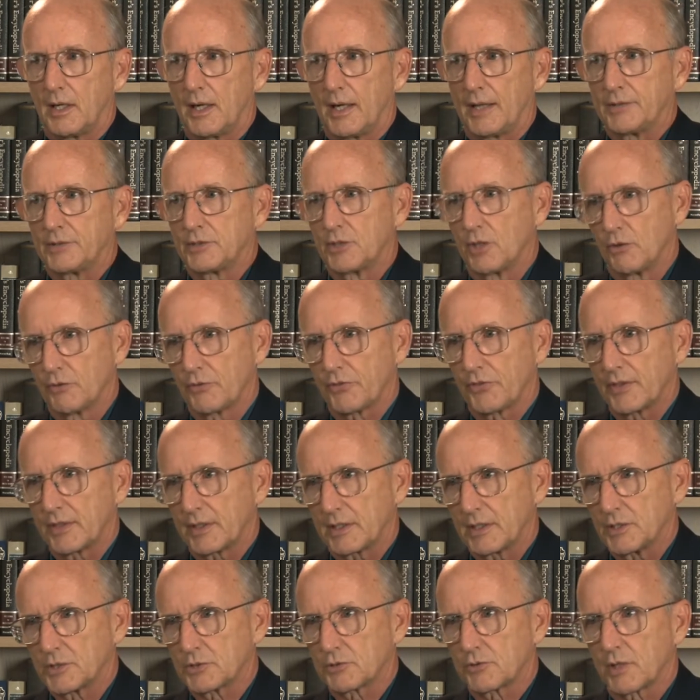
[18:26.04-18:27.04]
I don't
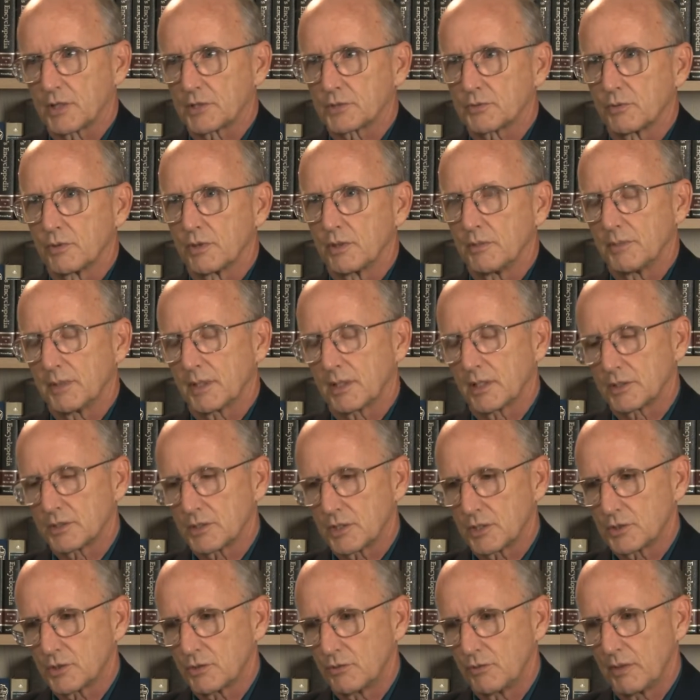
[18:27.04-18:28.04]
think he's trustworthy because
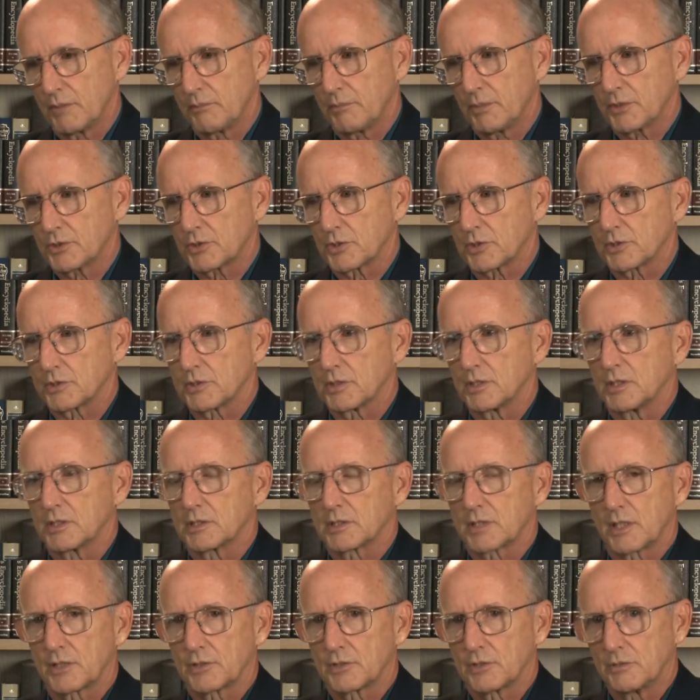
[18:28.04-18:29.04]
he's too ambitious and
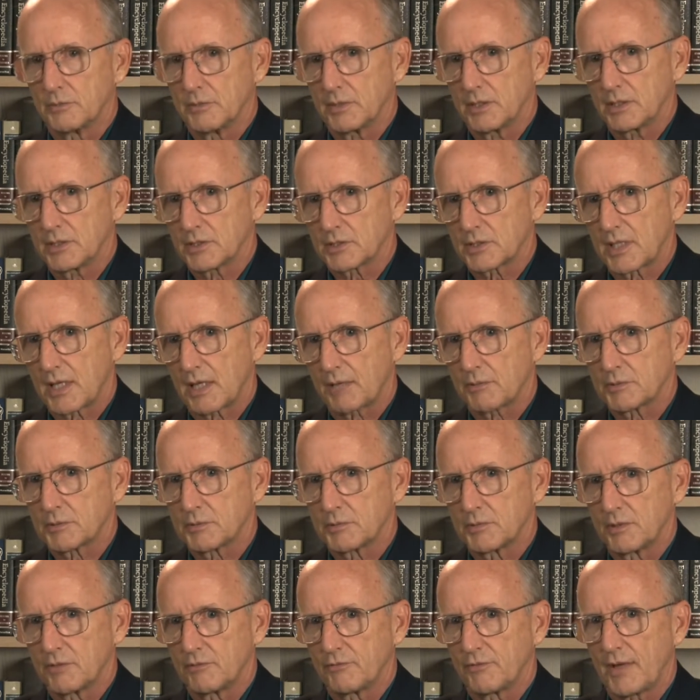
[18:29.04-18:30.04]
he's got too many
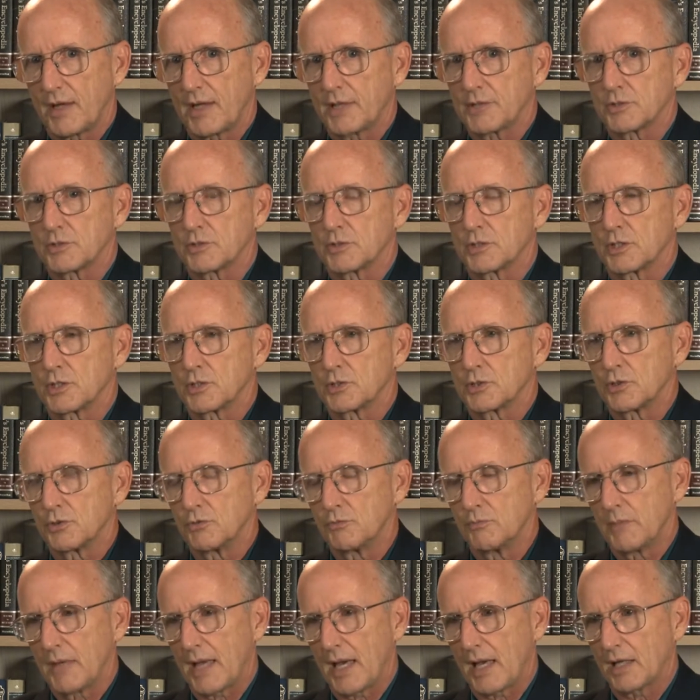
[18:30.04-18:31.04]
establishment advisors. He's
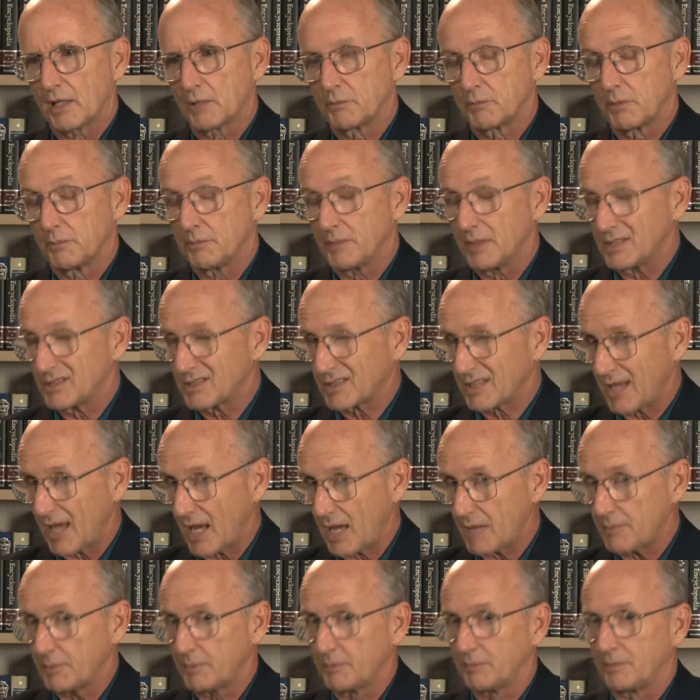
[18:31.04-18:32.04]
too malleable, but he's
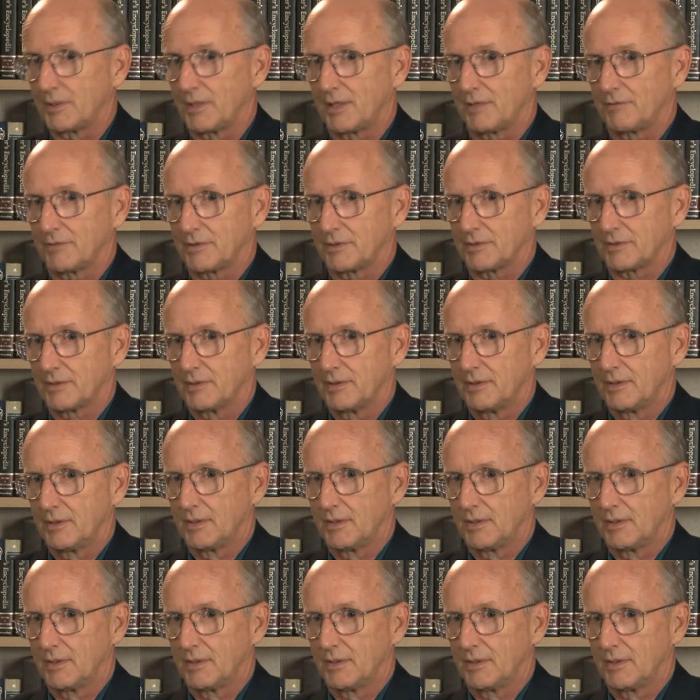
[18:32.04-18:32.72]
capable of it.